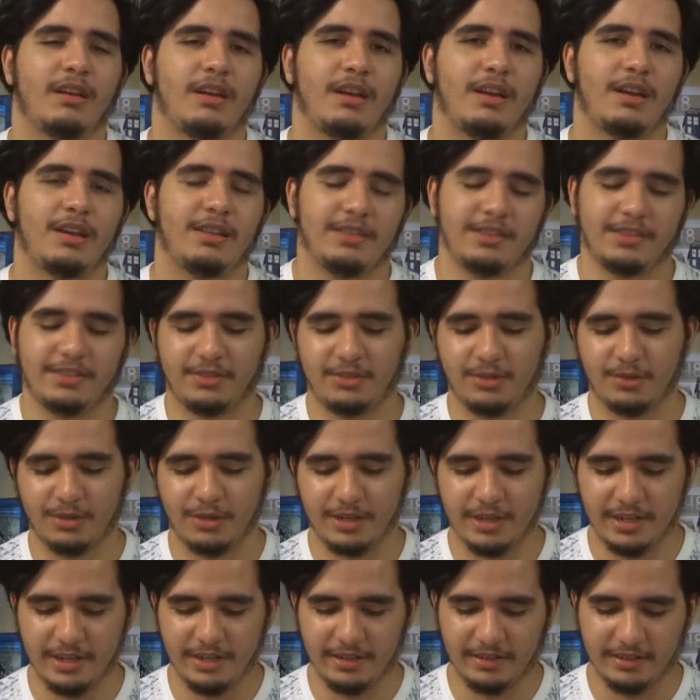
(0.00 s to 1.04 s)
on the
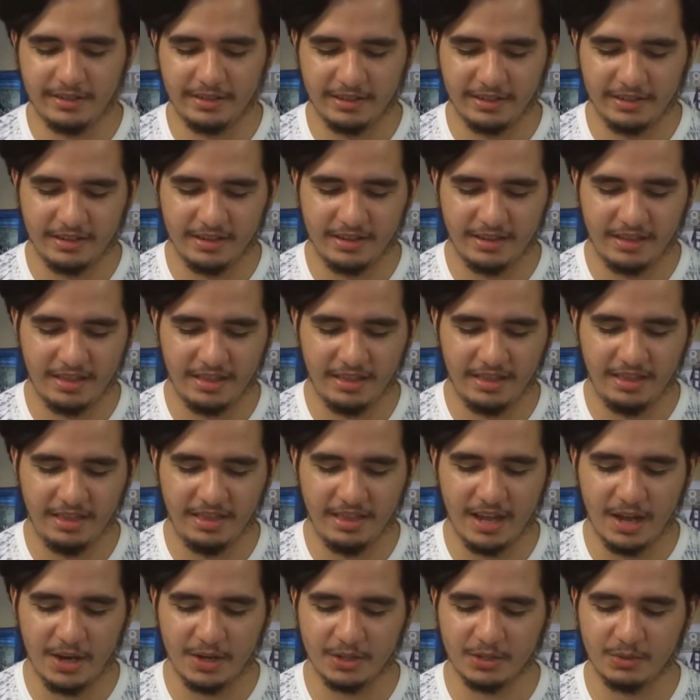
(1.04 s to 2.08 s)
story
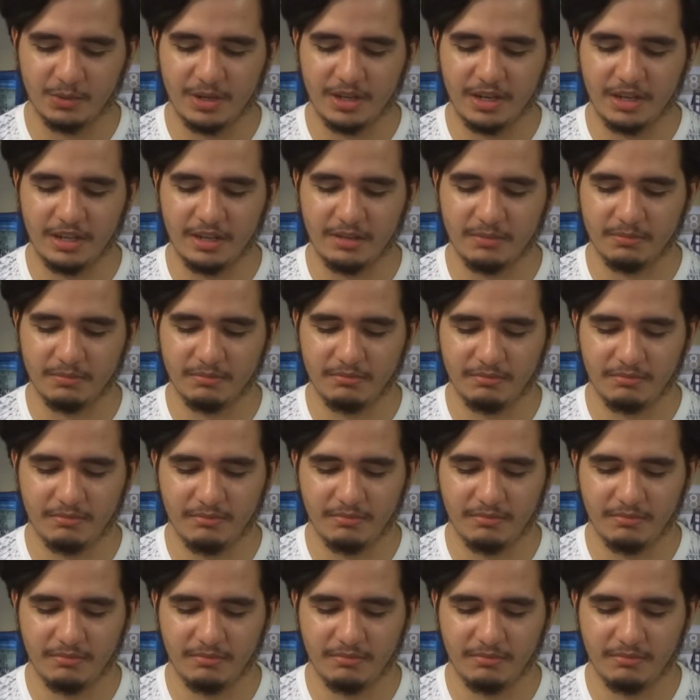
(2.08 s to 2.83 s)
that I was reading him.